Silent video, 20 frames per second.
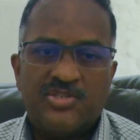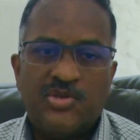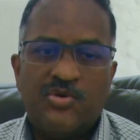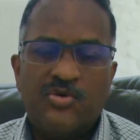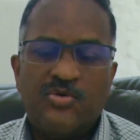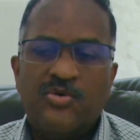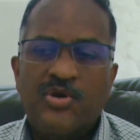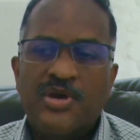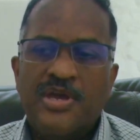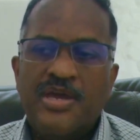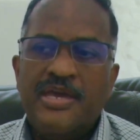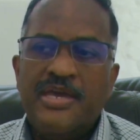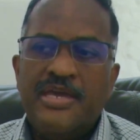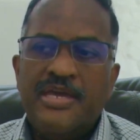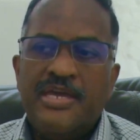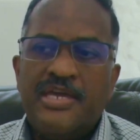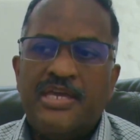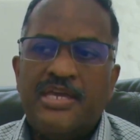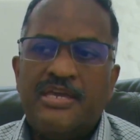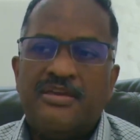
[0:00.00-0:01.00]
So
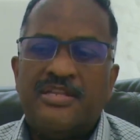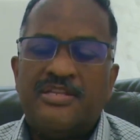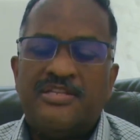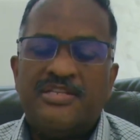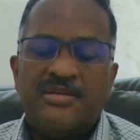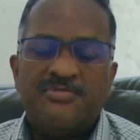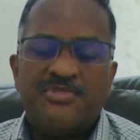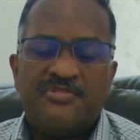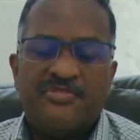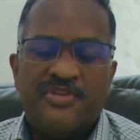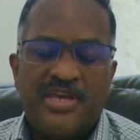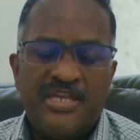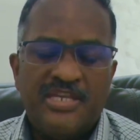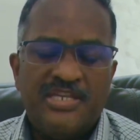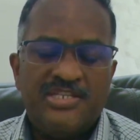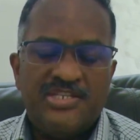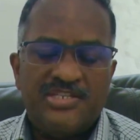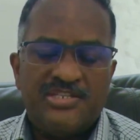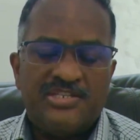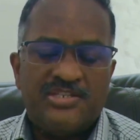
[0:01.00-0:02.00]
in terms of
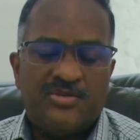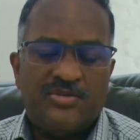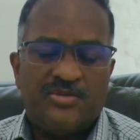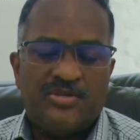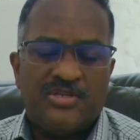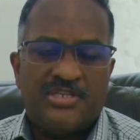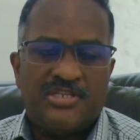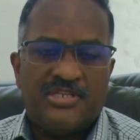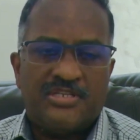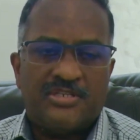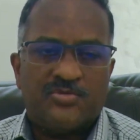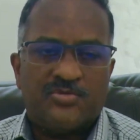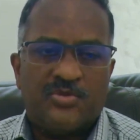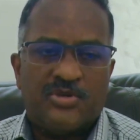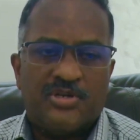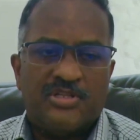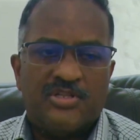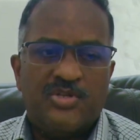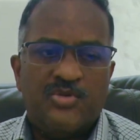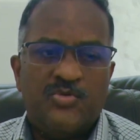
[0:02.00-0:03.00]
energy security as
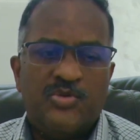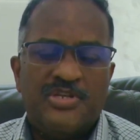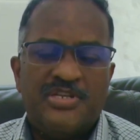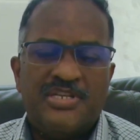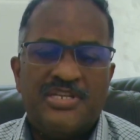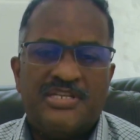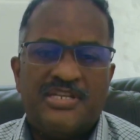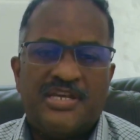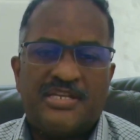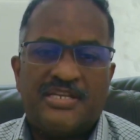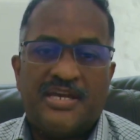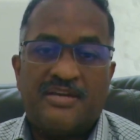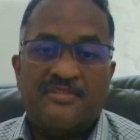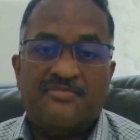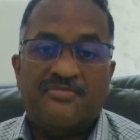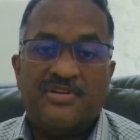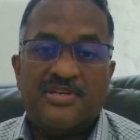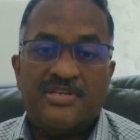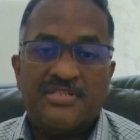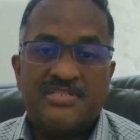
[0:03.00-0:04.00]
well, you would need a
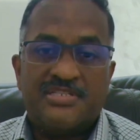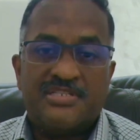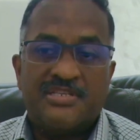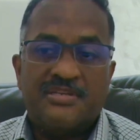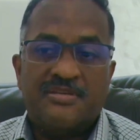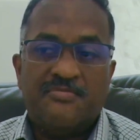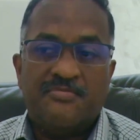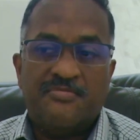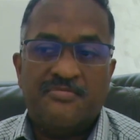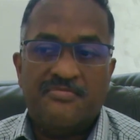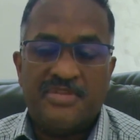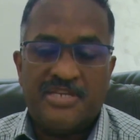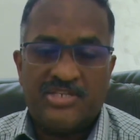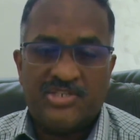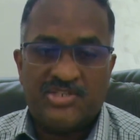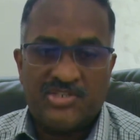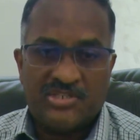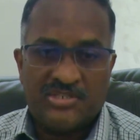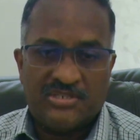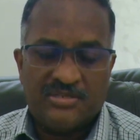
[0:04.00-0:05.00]
diverse
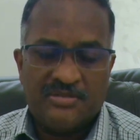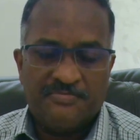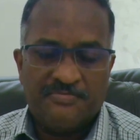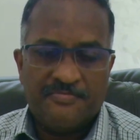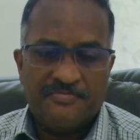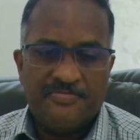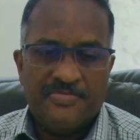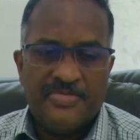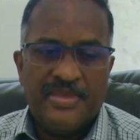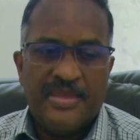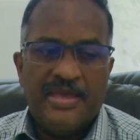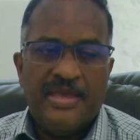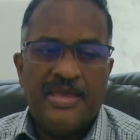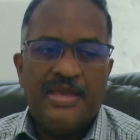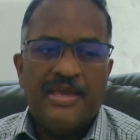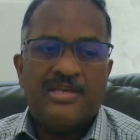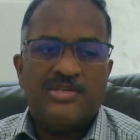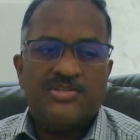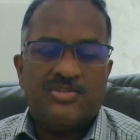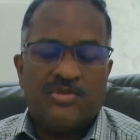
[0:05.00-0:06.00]
mixture.
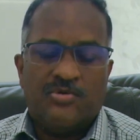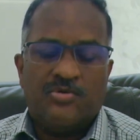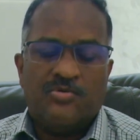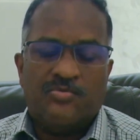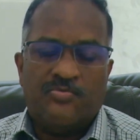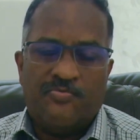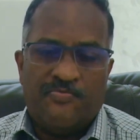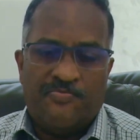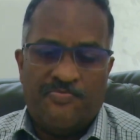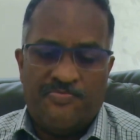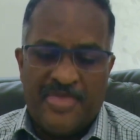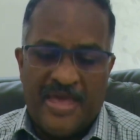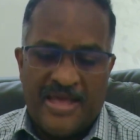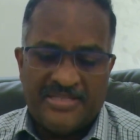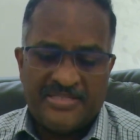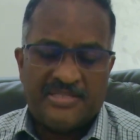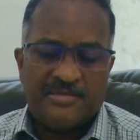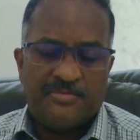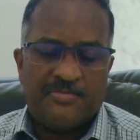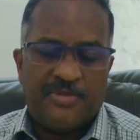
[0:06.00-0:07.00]
So
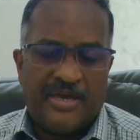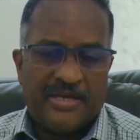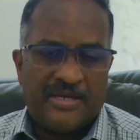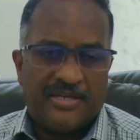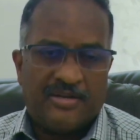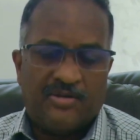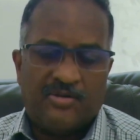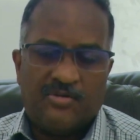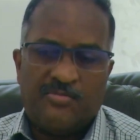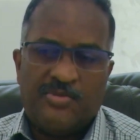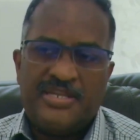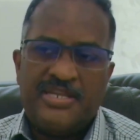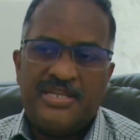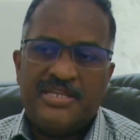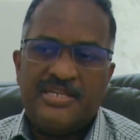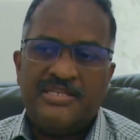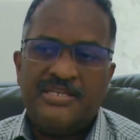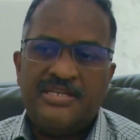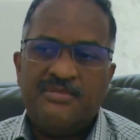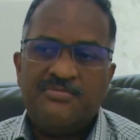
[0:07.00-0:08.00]
that's the background. But
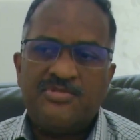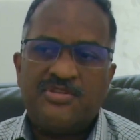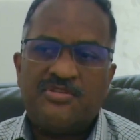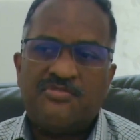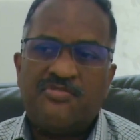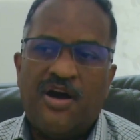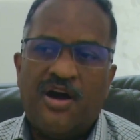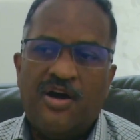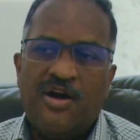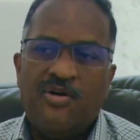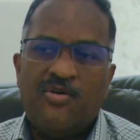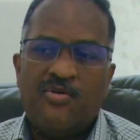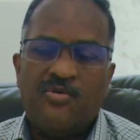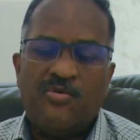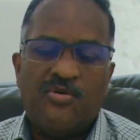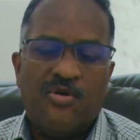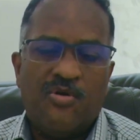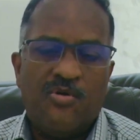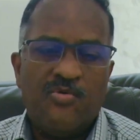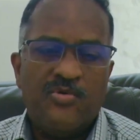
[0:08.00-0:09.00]
in terms of
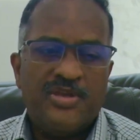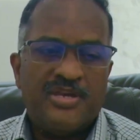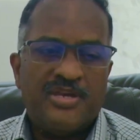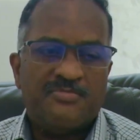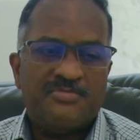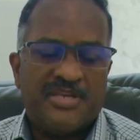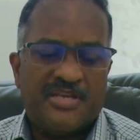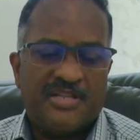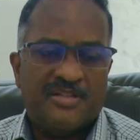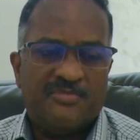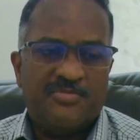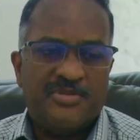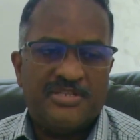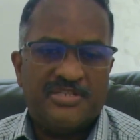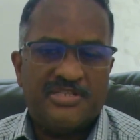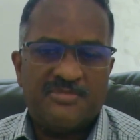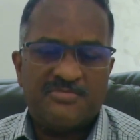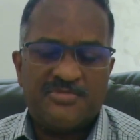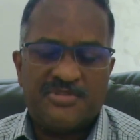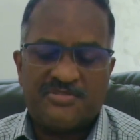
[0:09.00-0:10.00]
how OEMs help in
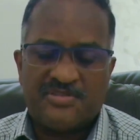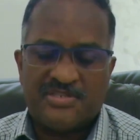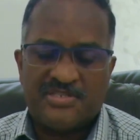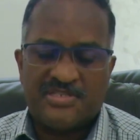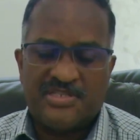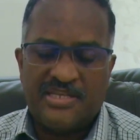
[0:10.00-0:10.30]
terms of